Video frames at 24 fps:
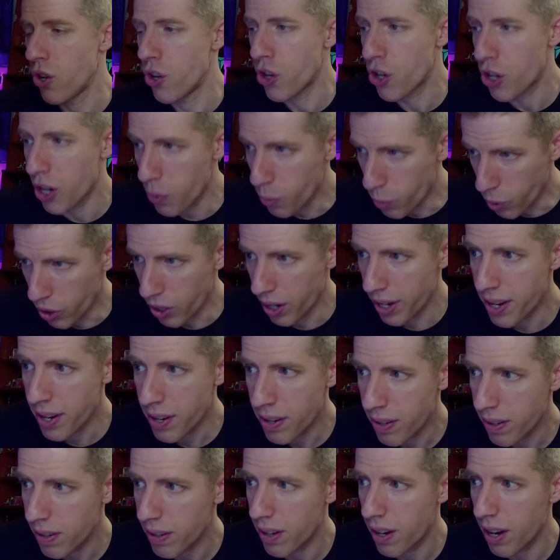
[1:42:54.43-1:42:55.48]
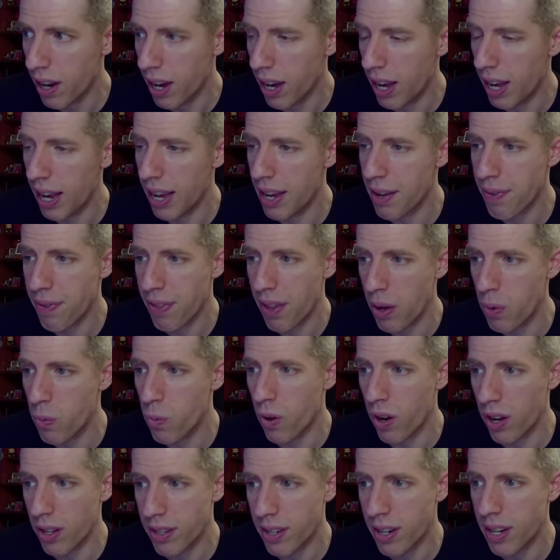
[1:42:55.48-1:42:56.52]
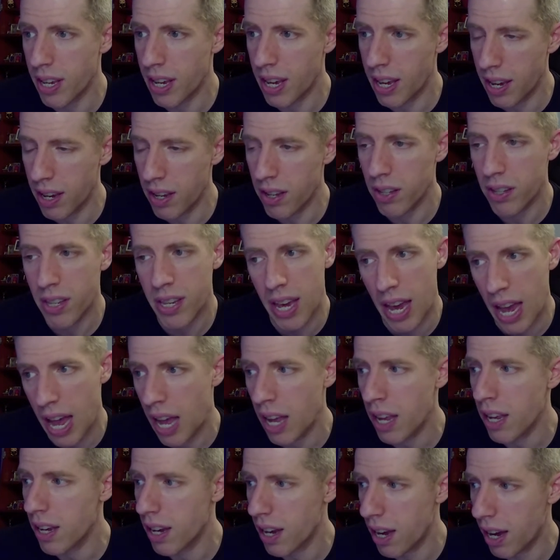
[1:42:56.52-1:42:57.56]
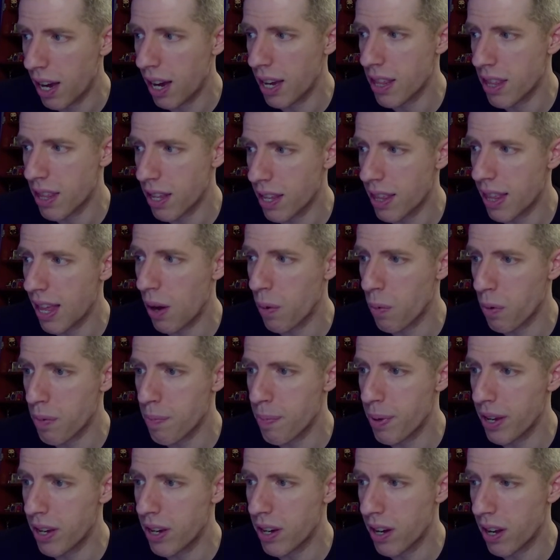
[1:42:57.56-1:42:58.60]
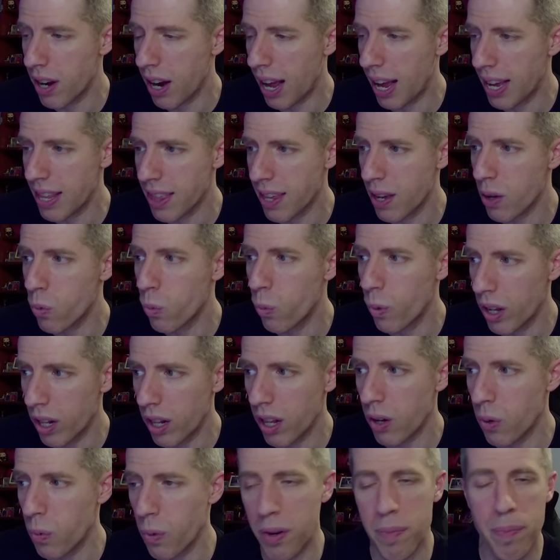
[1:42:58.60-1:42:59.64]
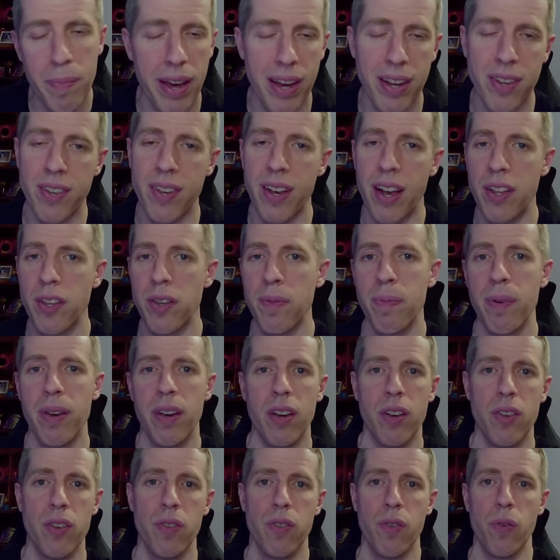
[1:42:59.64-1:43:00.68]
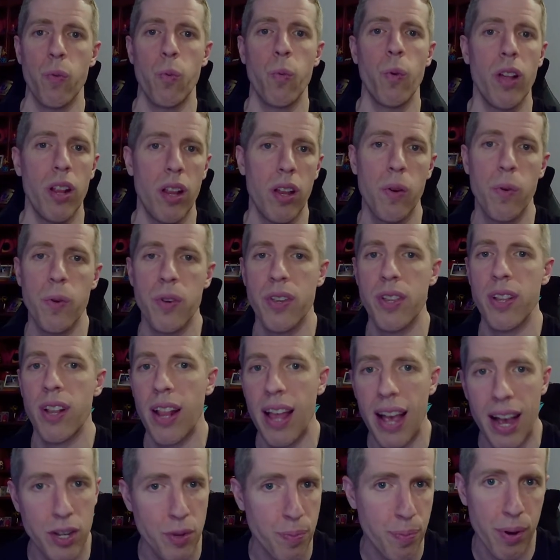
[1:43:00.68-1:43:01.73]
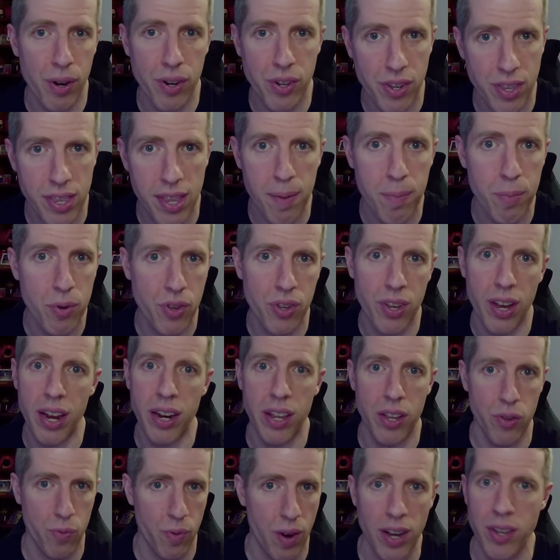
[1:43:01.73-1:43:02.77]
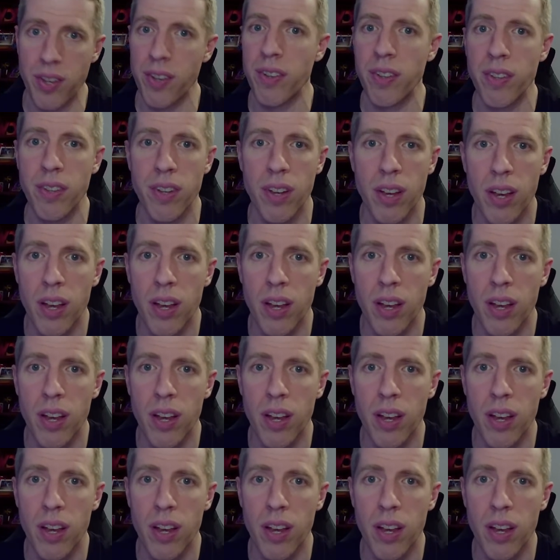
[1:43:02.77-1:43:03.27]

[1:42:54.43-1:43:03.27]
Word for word: She would, uh, if they wanted to heal, yeah. I think that would be good. I think Willow would make sense because Willow was the last person that Mercedes wrestled.